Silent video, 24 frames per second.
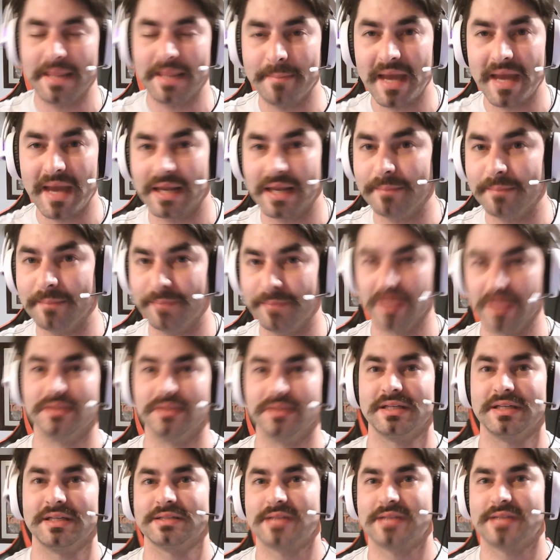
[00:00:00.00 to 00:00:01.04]
many
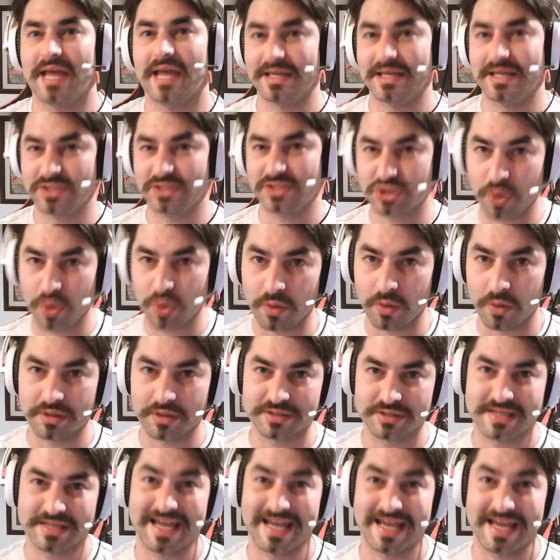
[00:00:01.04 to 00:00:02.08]
buildings and
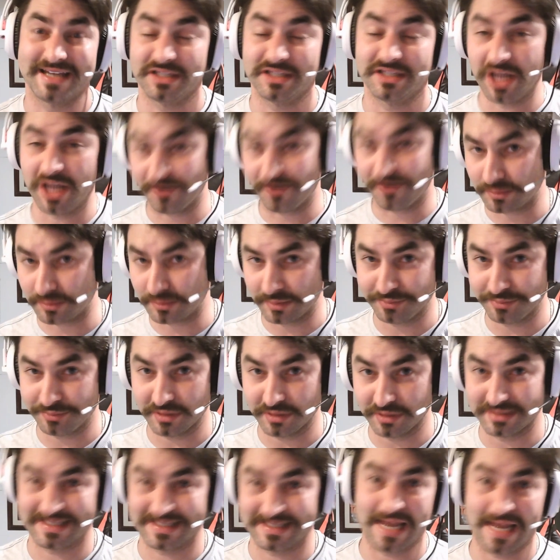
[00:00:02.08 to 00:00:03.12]
stores and government
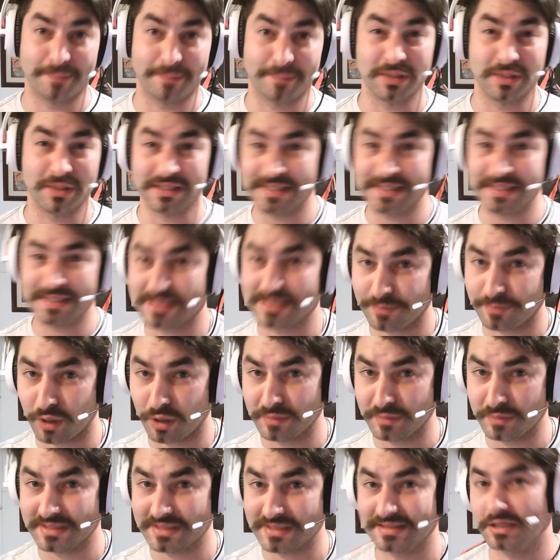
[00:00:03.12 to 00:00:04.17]
buildings and police
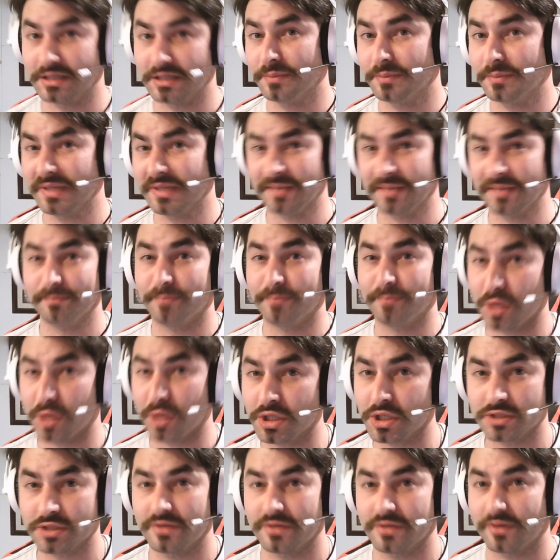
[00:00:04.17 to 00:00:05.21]
departments that are being
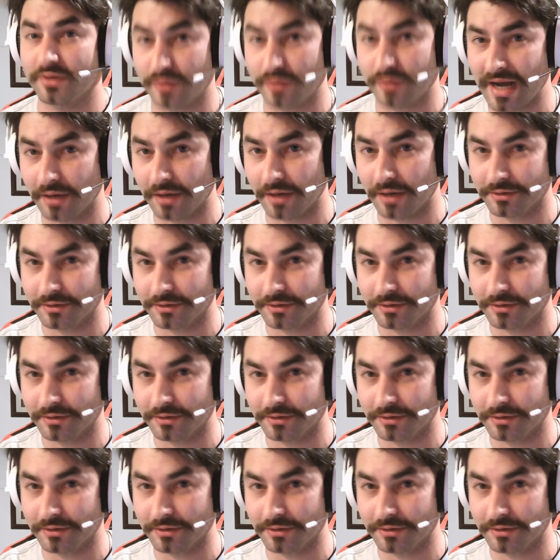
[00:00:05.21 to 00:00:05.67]
burned to the ground.